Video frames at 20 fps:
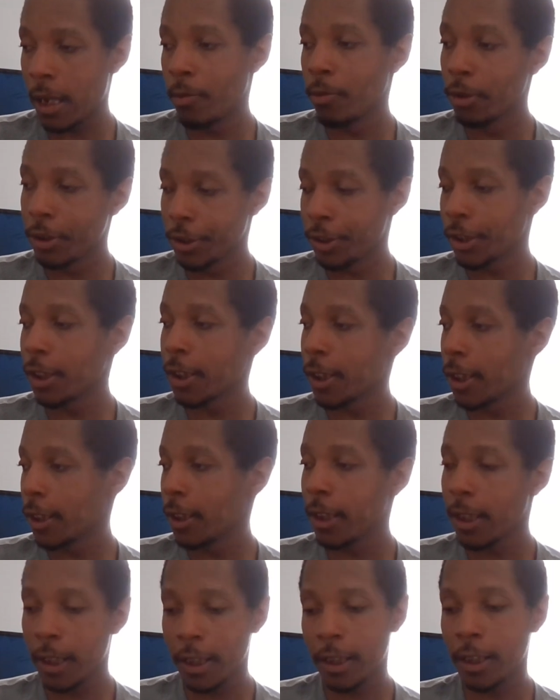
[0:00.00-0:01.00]
able to sit
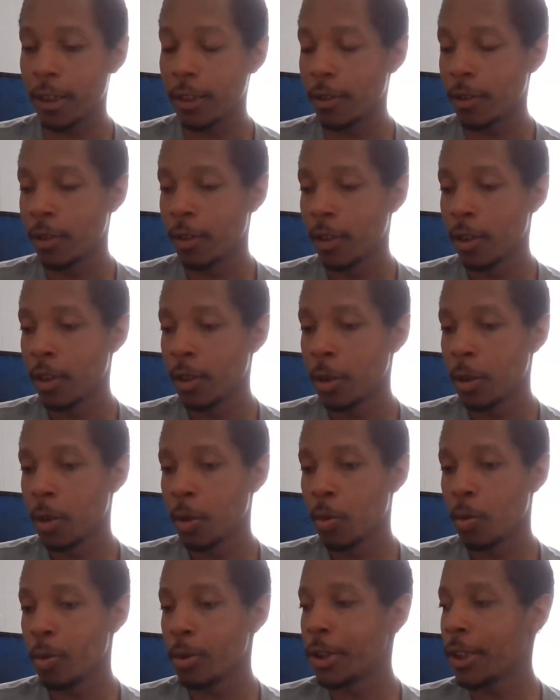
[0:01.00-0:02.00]
there and eat
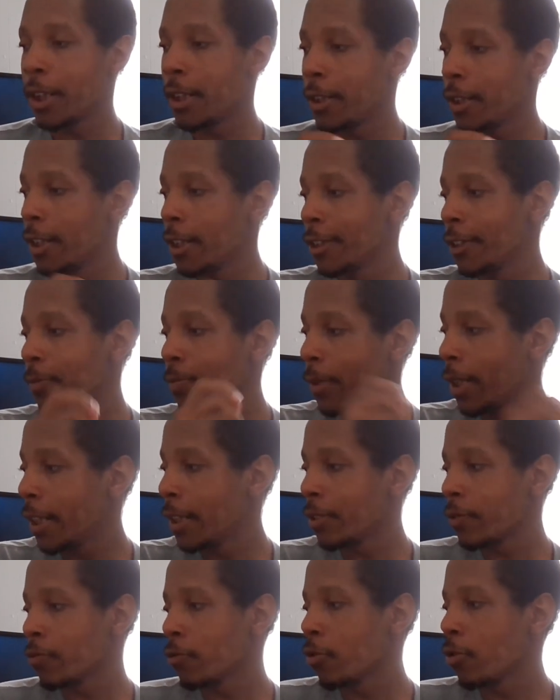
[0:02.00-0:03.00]
was in this
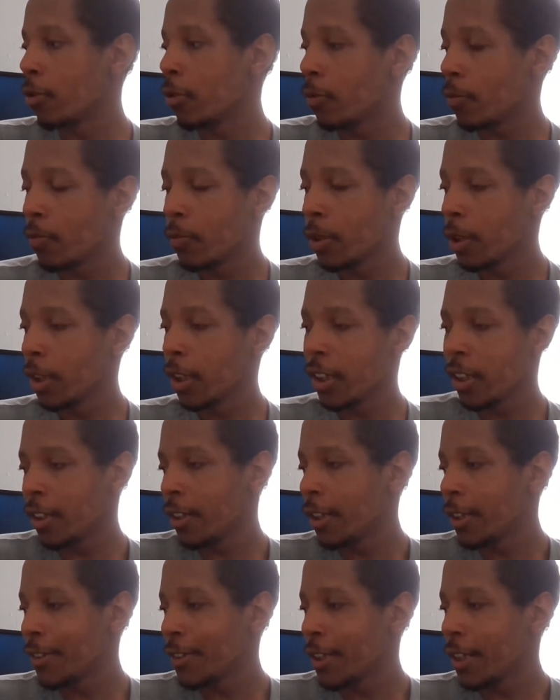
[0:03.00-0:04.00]
man's room.
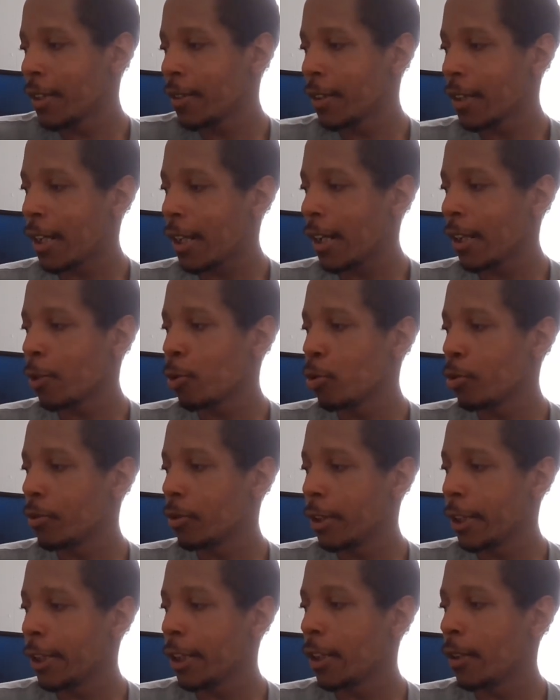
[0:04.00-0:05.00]
The same guy who
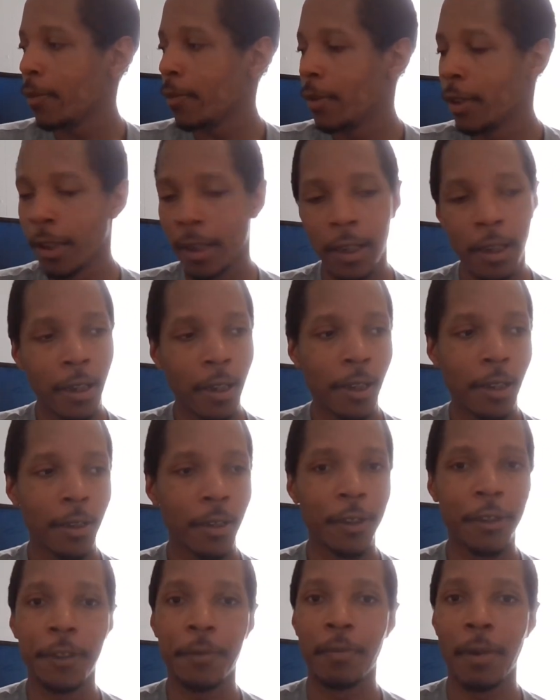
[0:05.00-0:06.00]
Liam
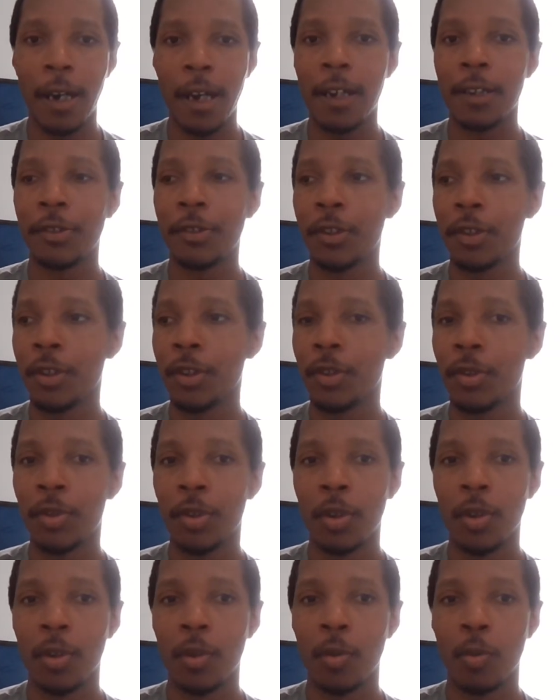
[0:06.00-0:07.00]

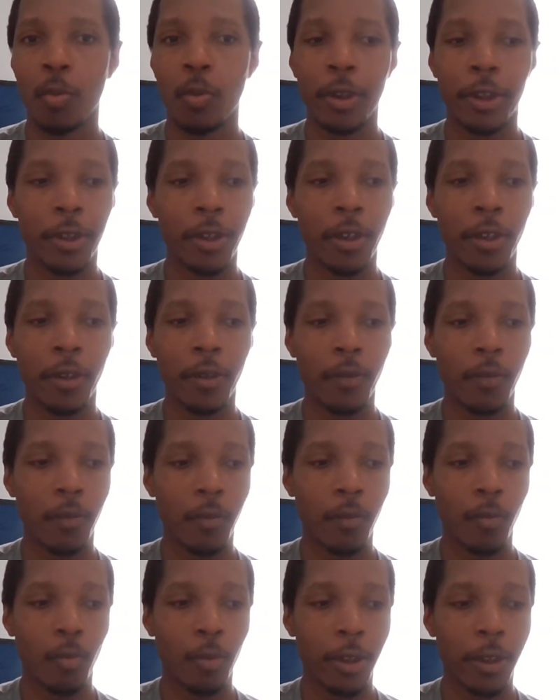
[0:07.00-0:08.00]
despises with
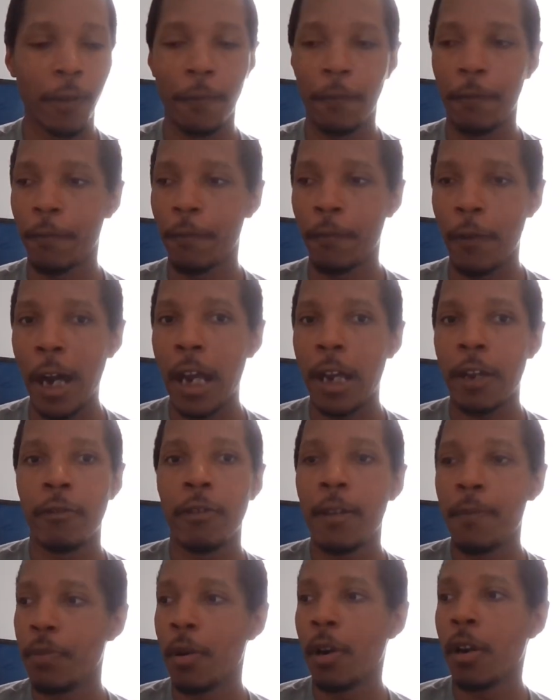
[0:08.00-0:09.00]
the
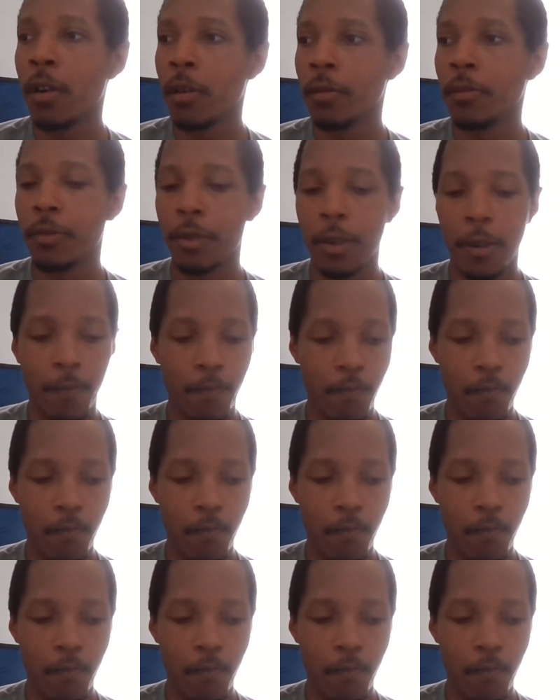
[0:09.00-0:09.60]
fiery burn.